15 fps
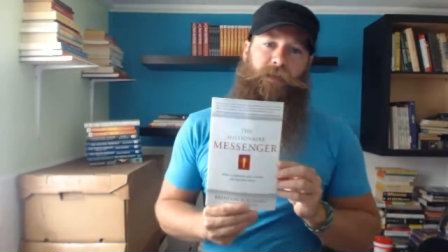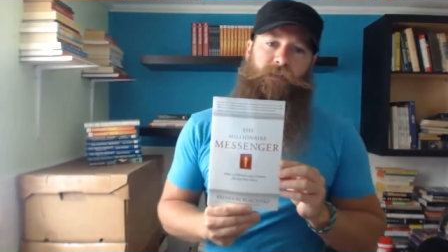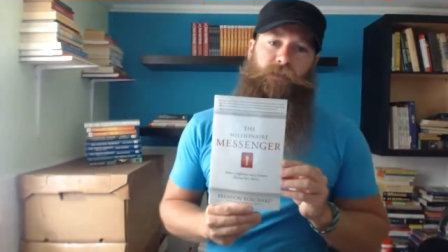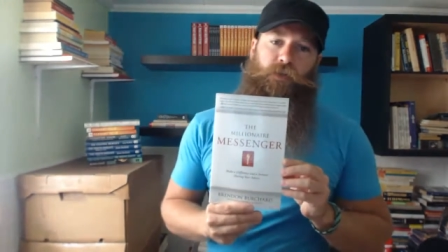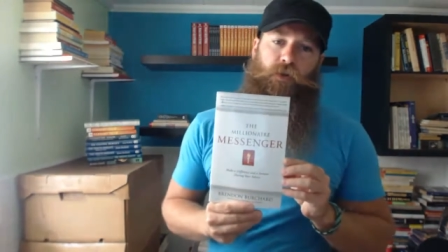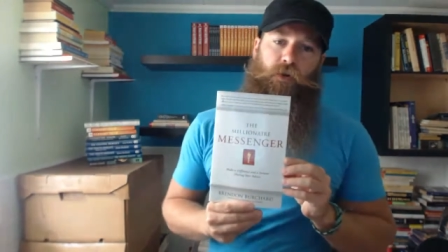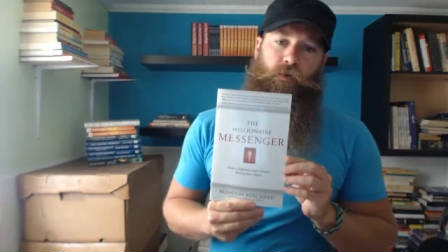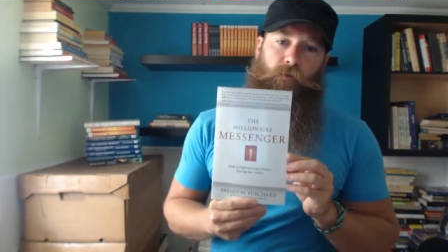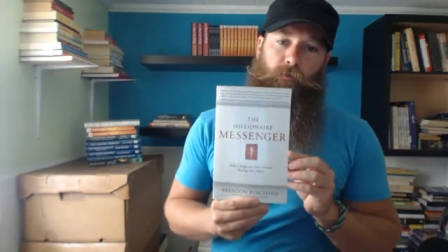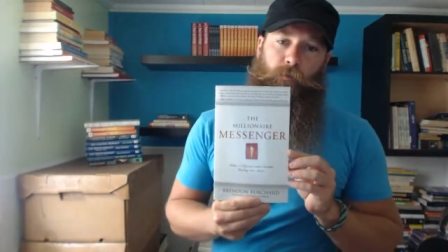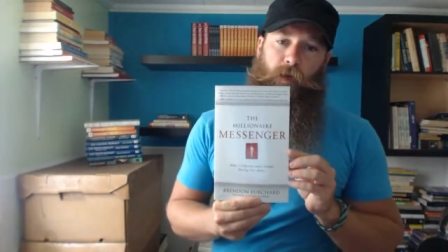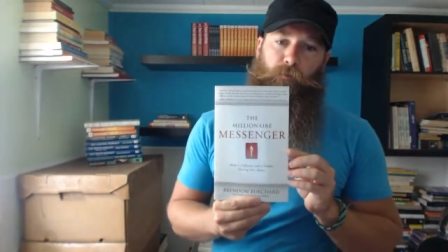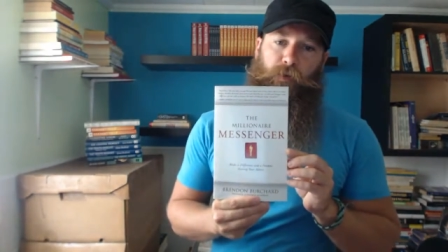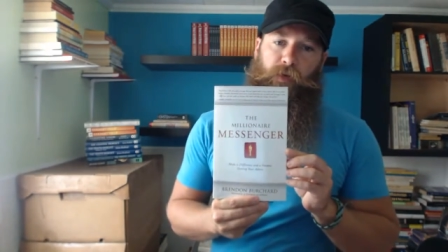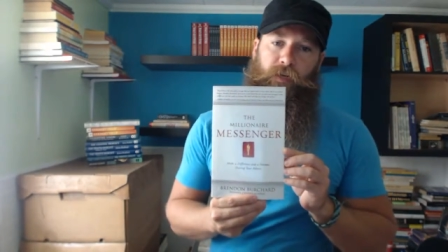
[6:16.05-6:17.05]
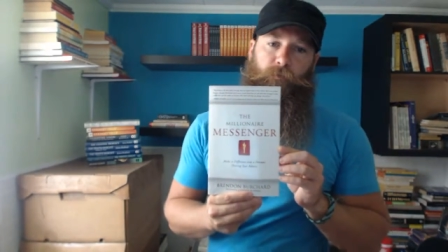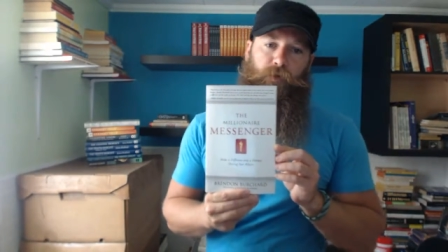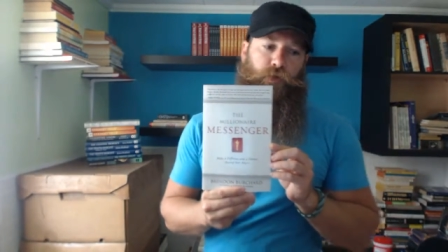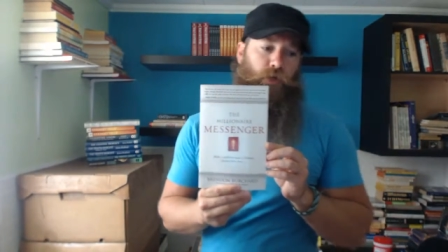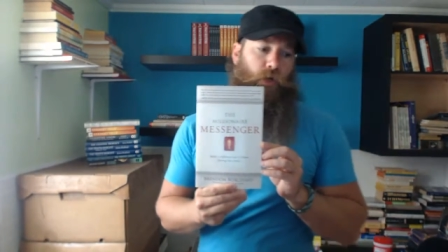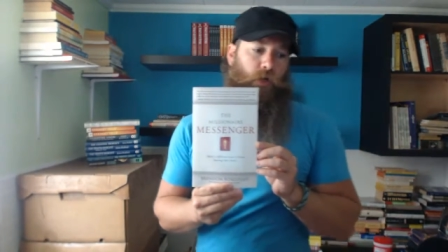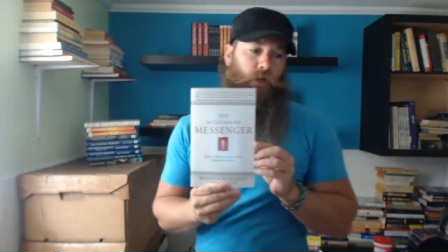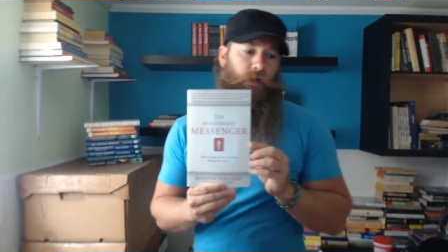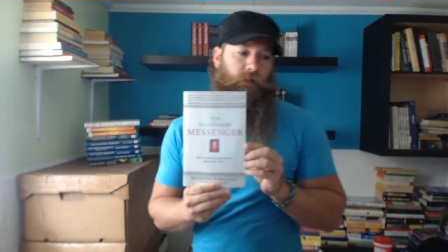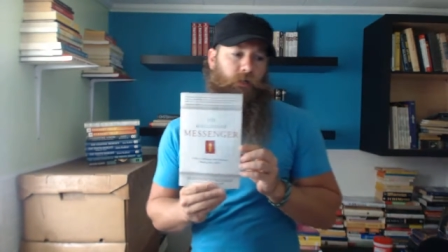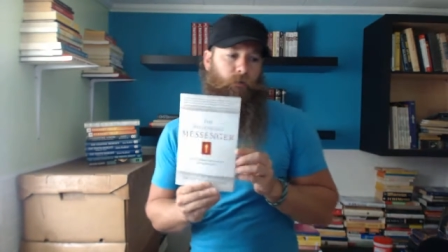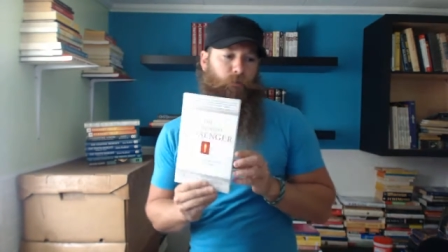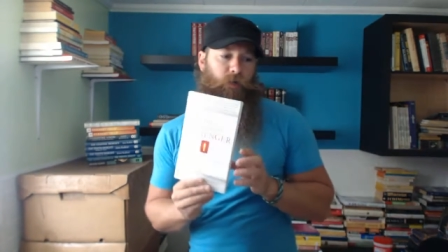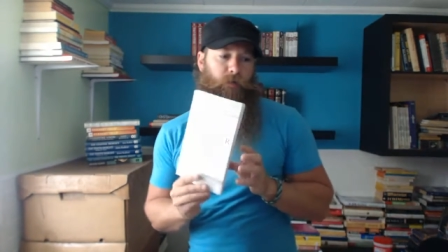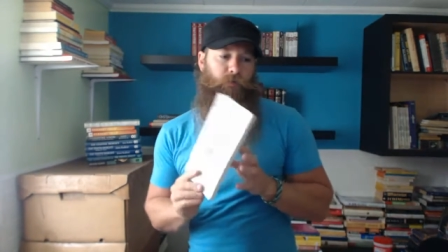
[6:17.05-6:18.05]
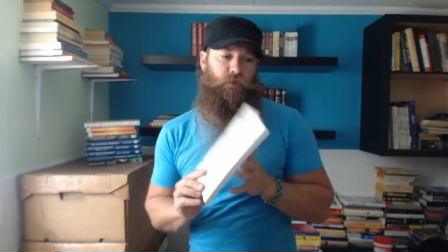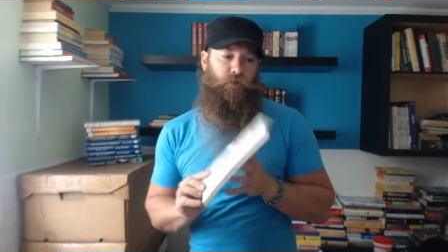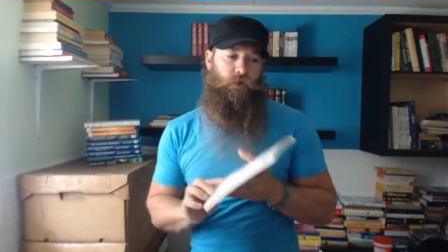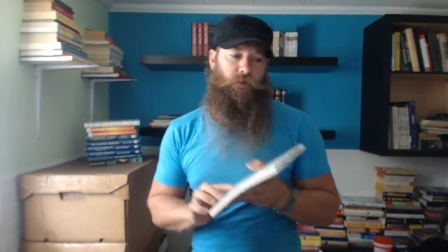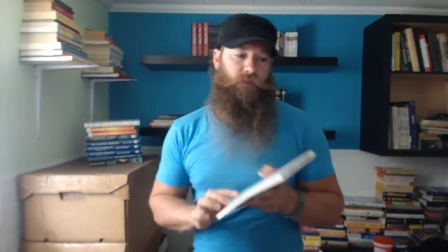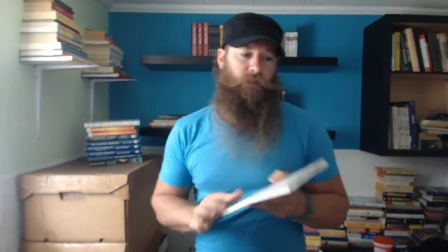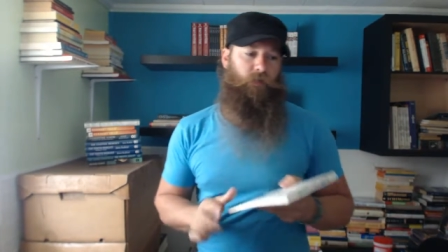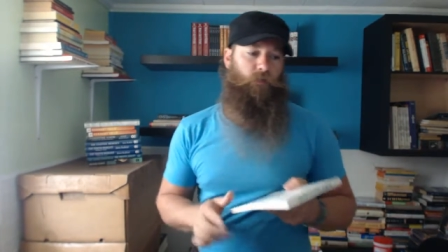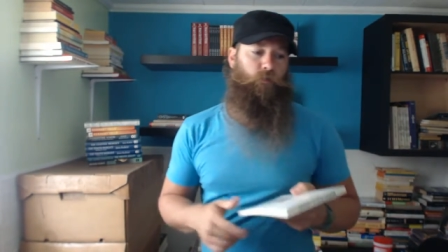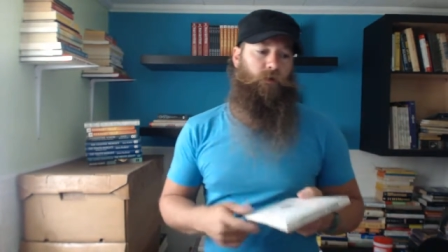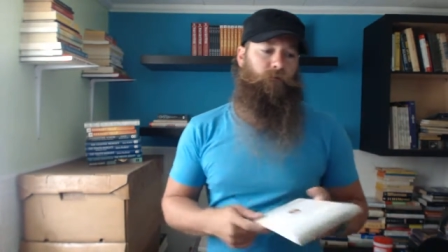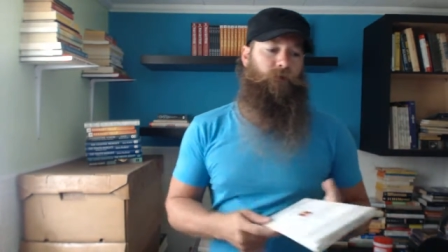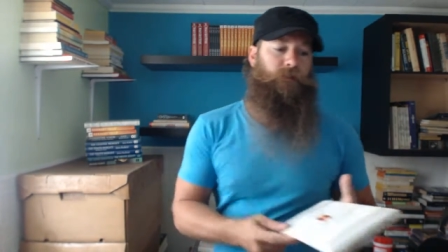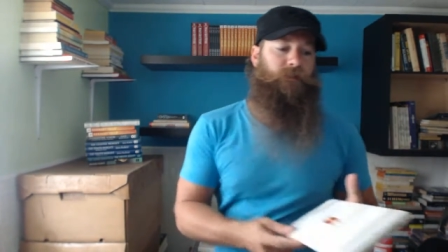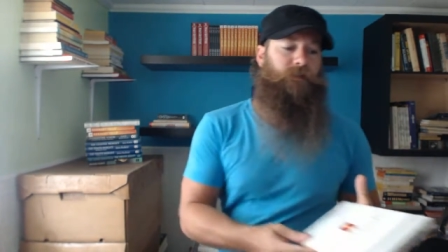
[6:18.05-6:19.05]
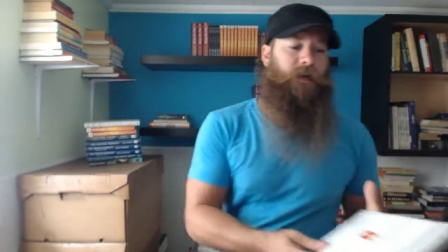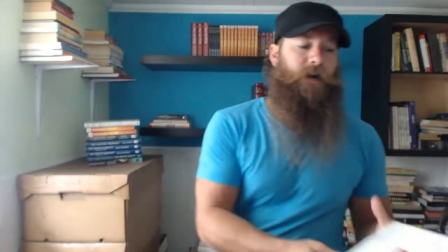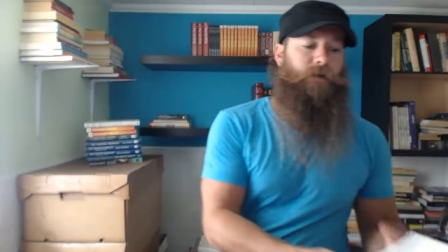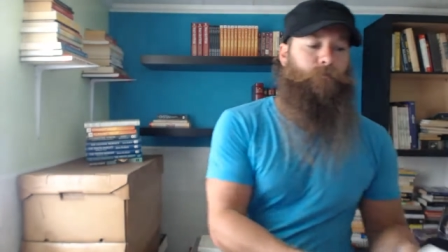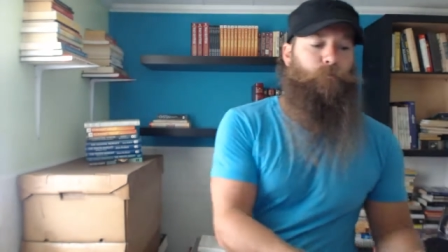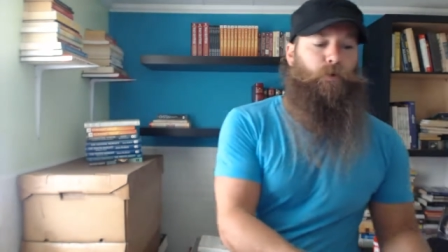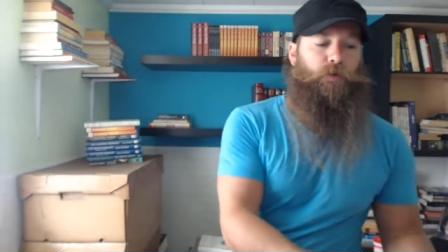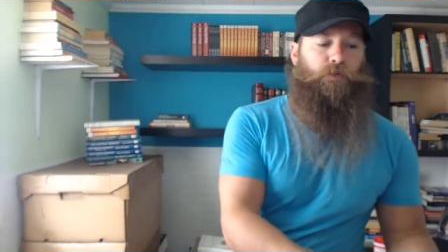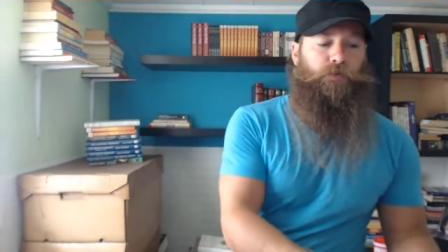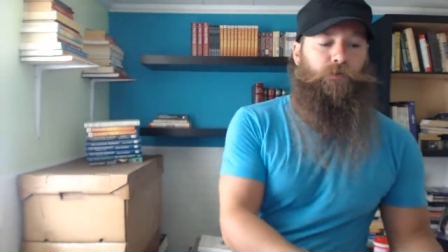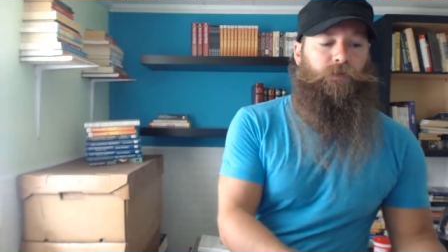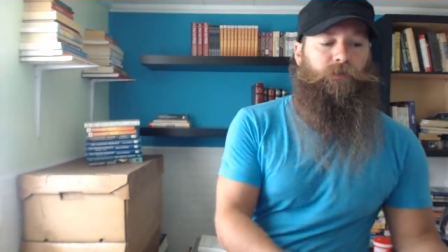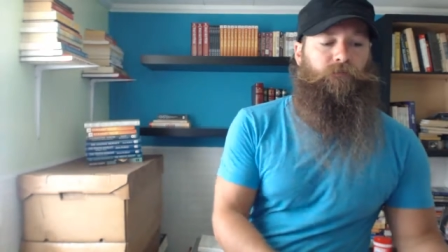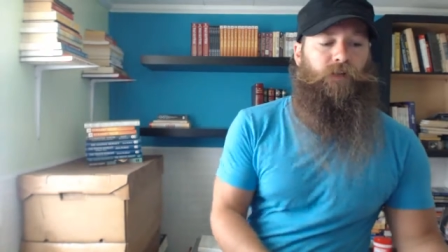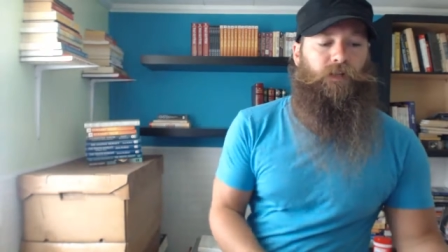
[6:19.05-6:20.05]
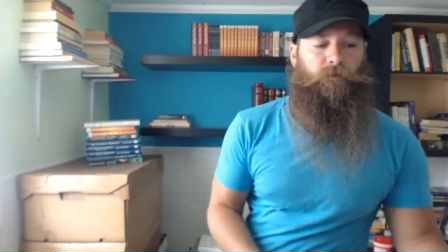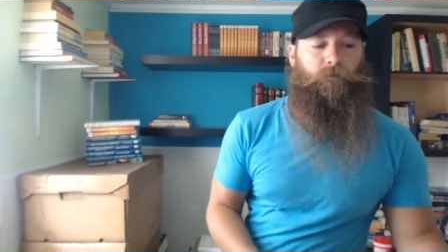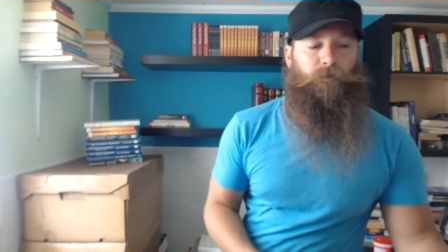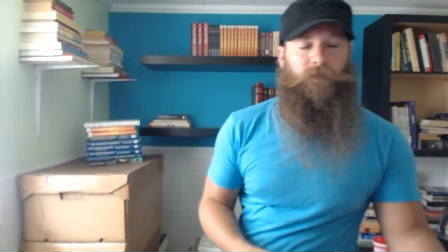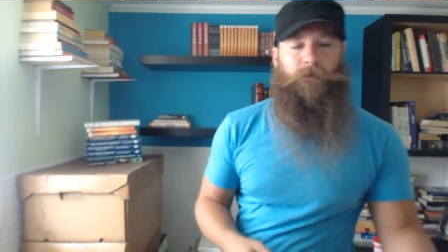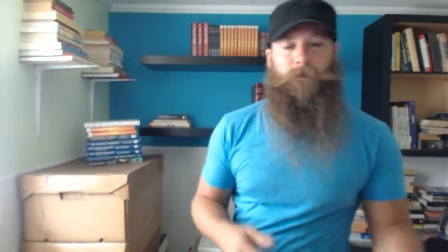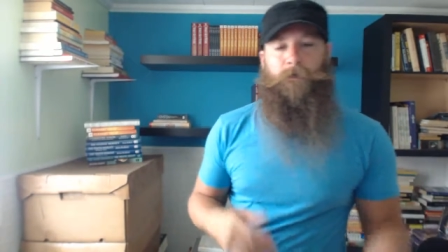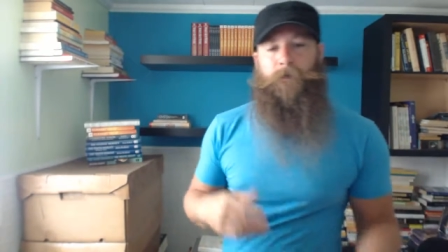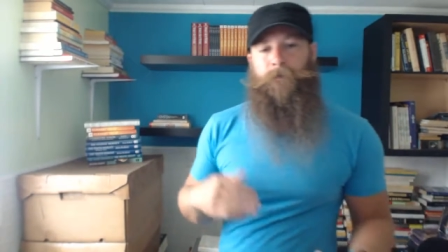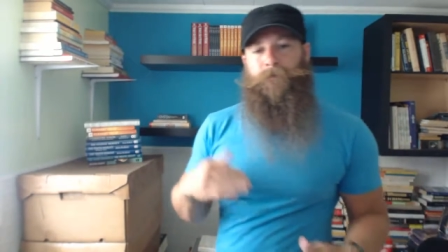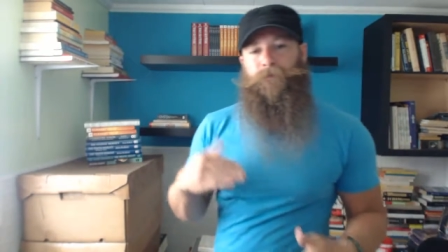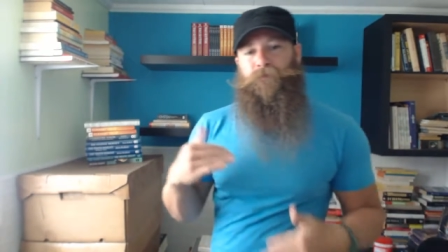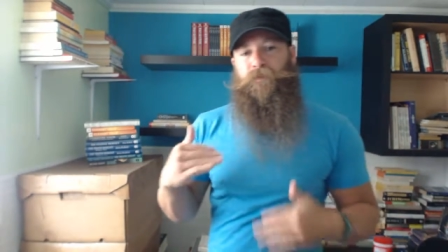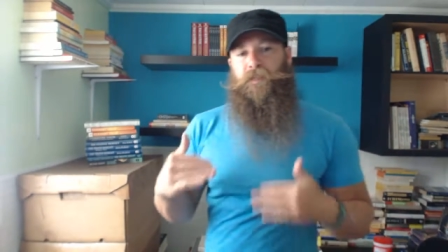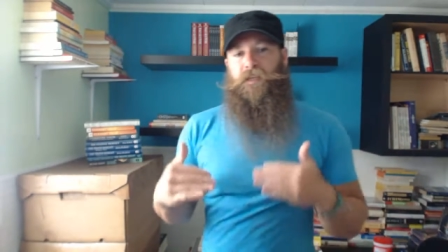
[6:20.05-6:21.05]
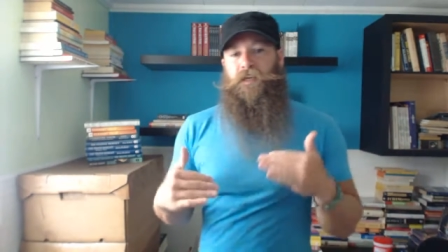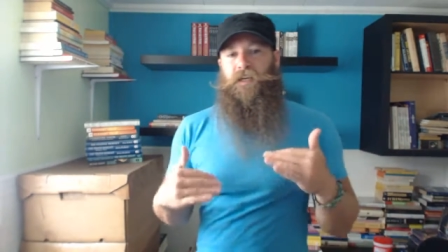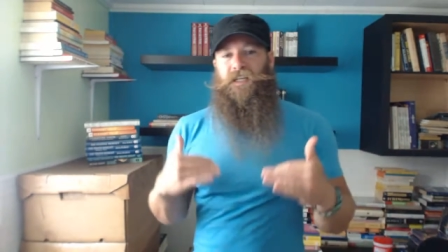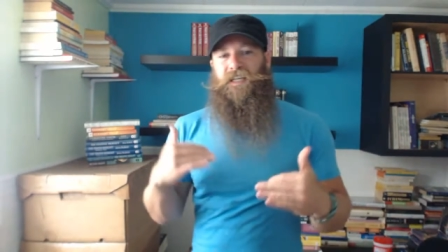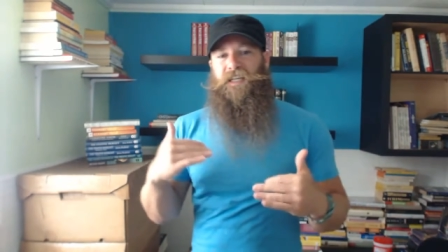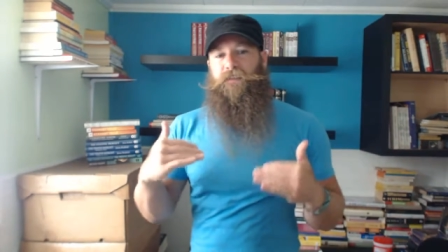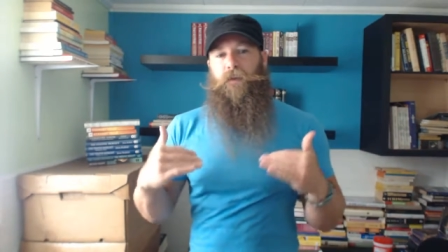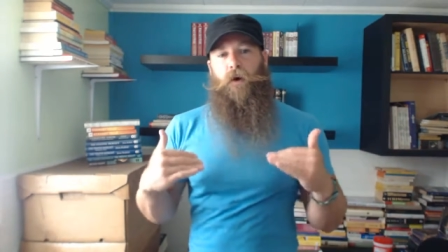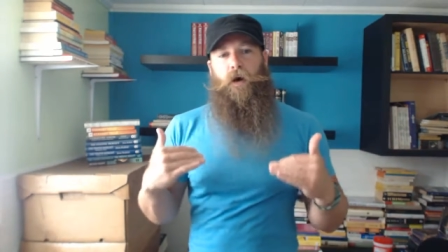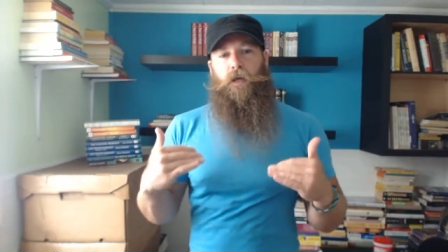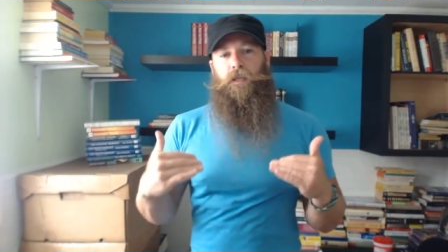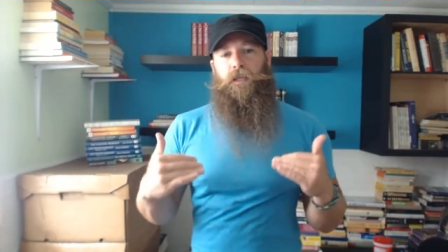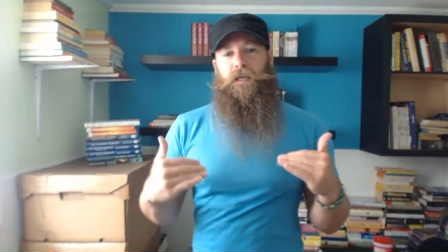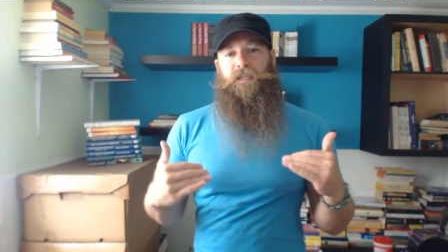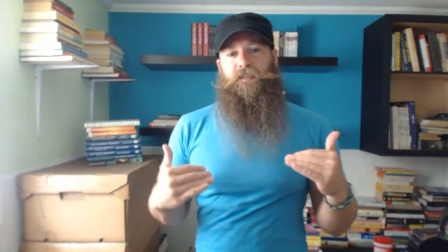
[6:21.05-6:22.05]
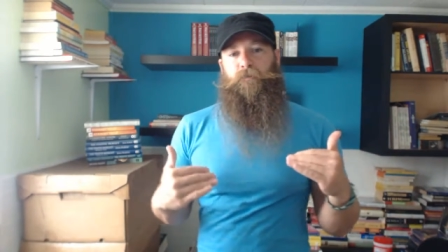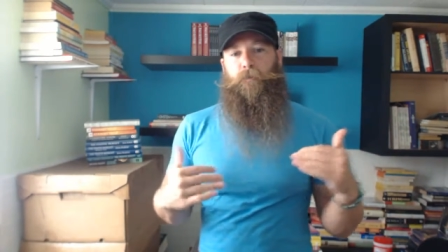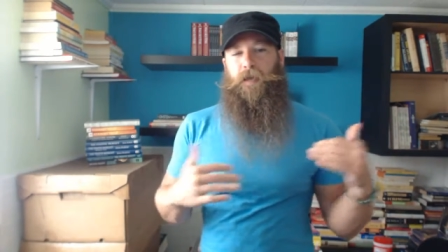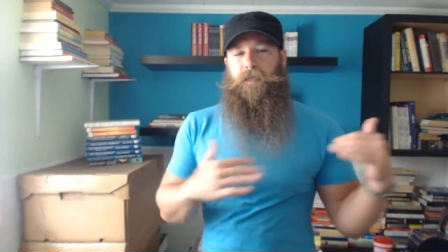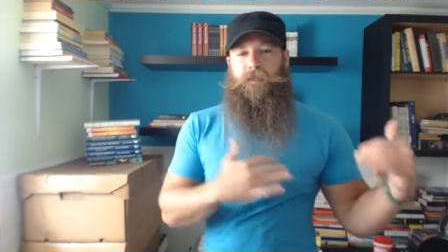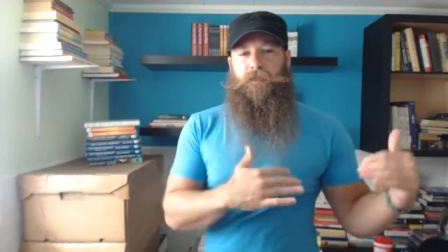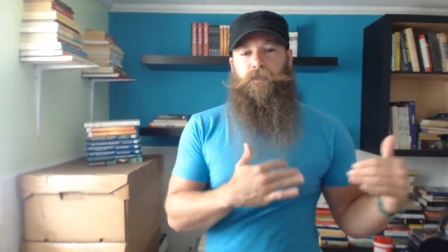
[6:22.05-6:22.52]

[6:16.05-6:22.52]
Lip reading: Messenger by Brendon Burchard. Now, Brendon Burchard is like one of the top personal development in the online space.